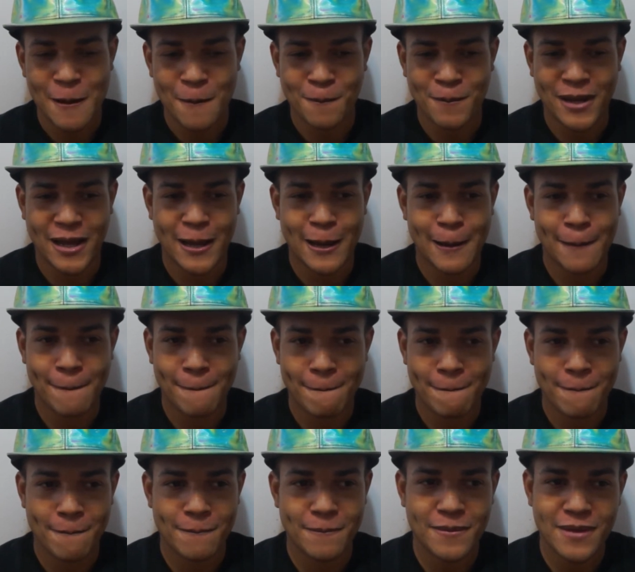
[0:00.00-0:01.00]
But
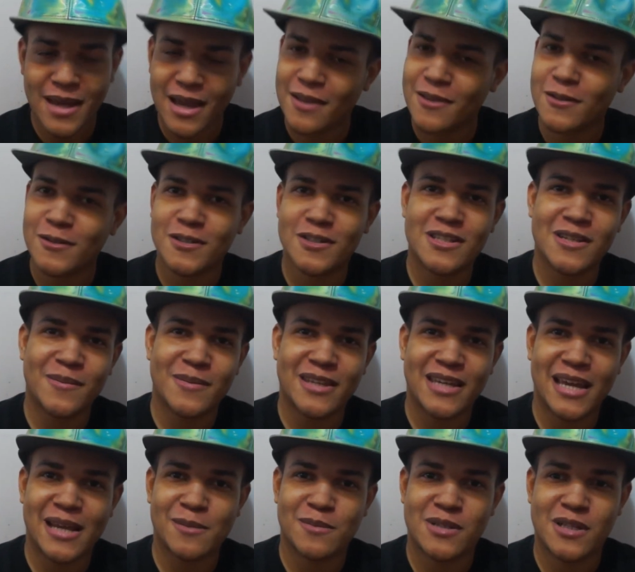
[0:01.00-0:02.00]
yeah, those are some of the
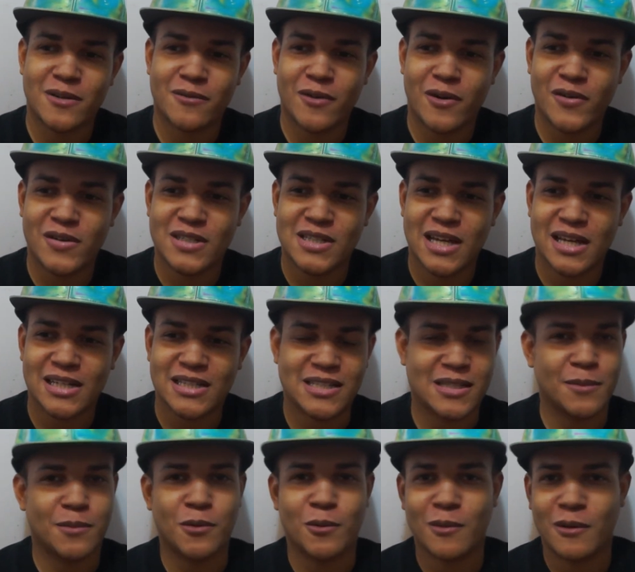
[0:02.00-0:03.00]
games that have always kind of
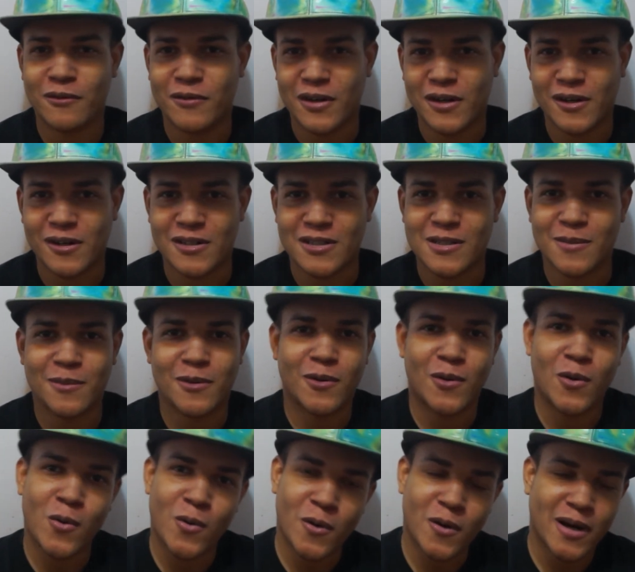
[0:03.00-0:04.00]
slipped through my fingers. Some of the
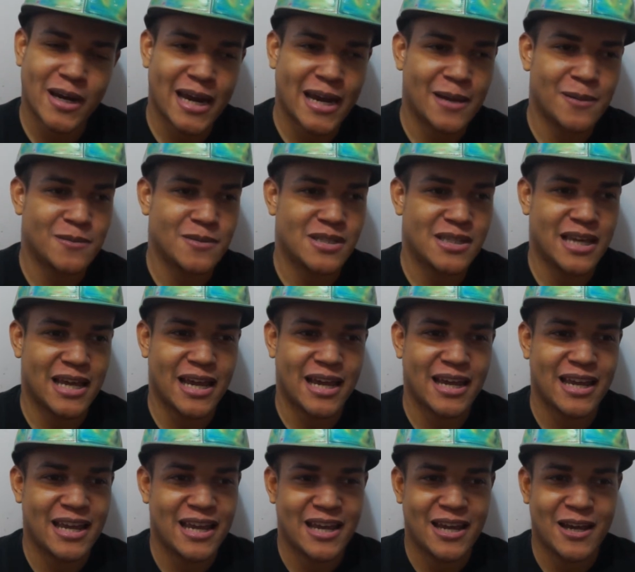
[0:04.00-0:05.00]
horror games that